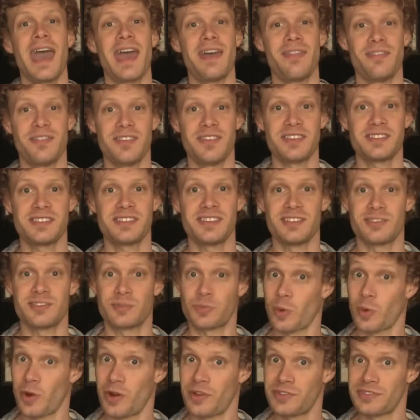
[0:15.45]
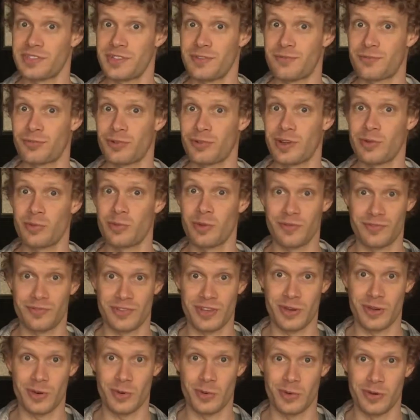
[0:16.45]
and this is Royalty Free
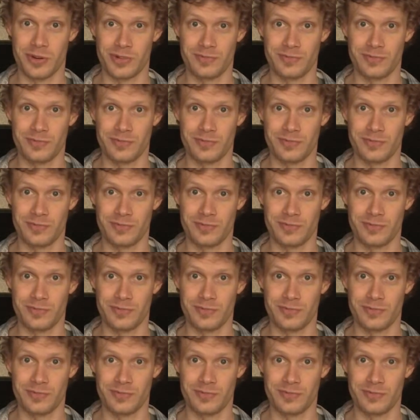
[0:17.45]
Review.